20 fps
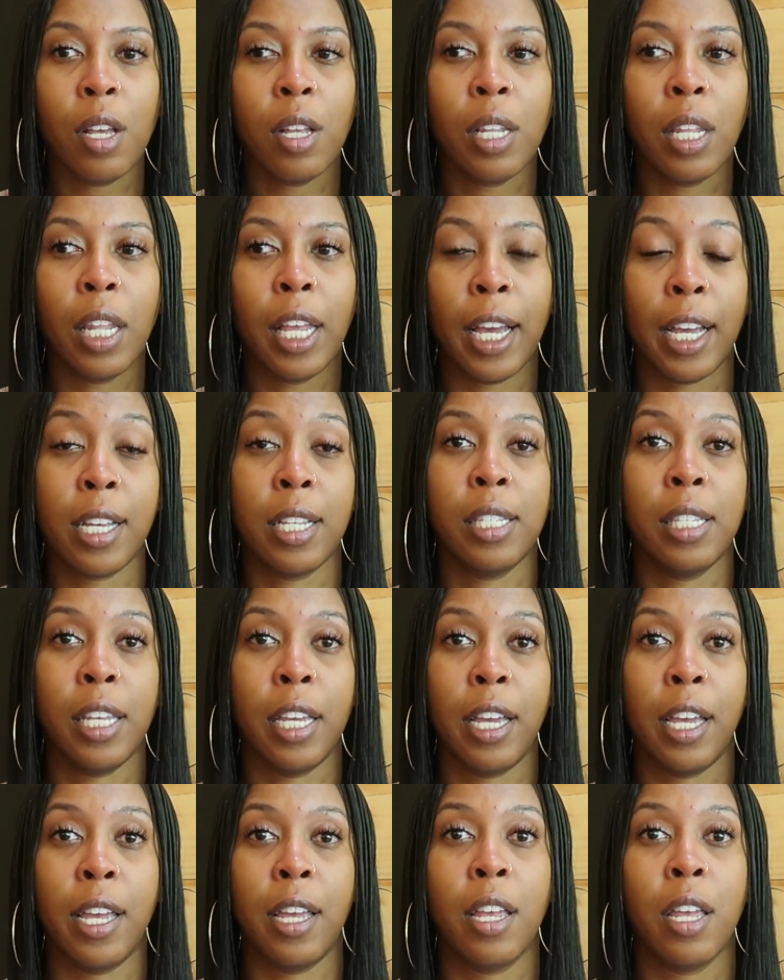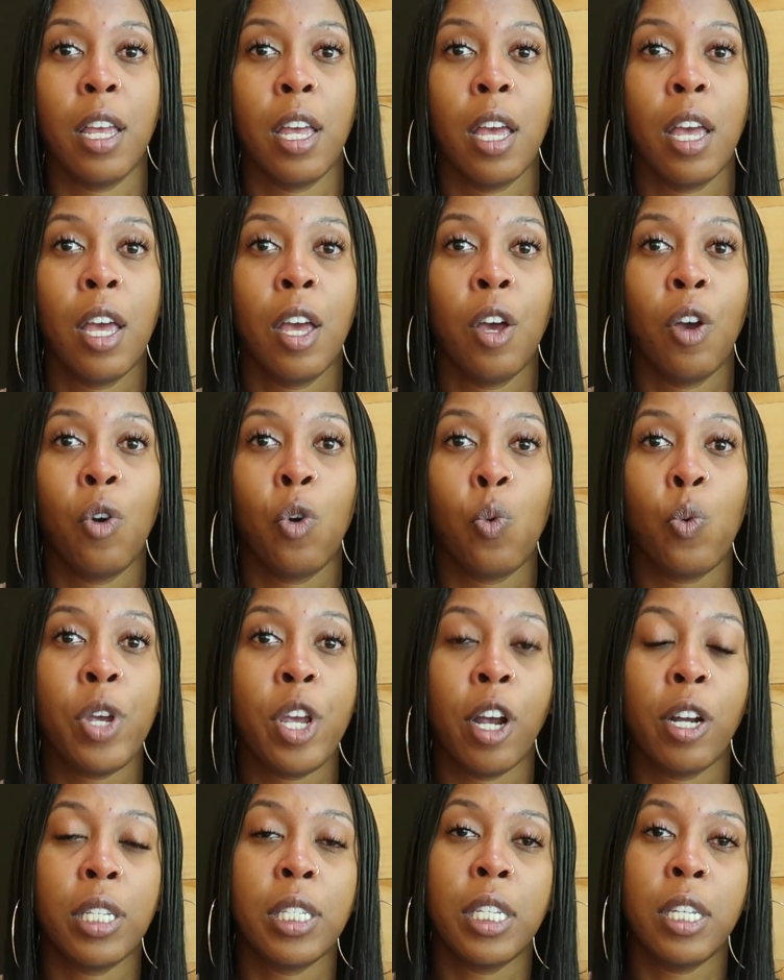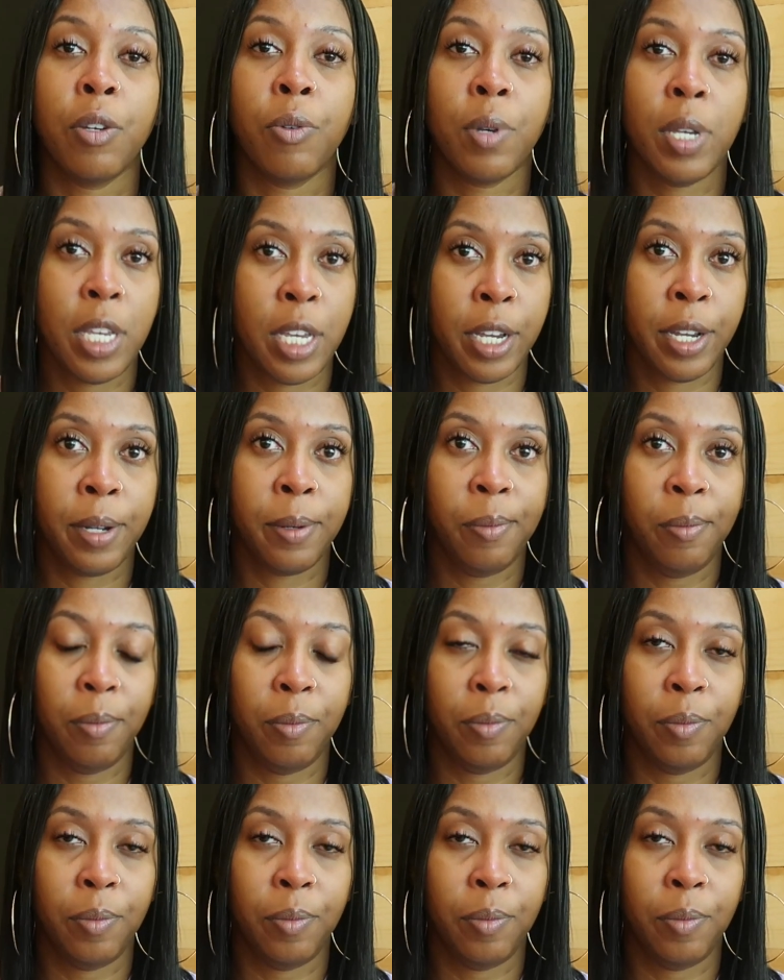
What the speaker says: like I said, we are still here.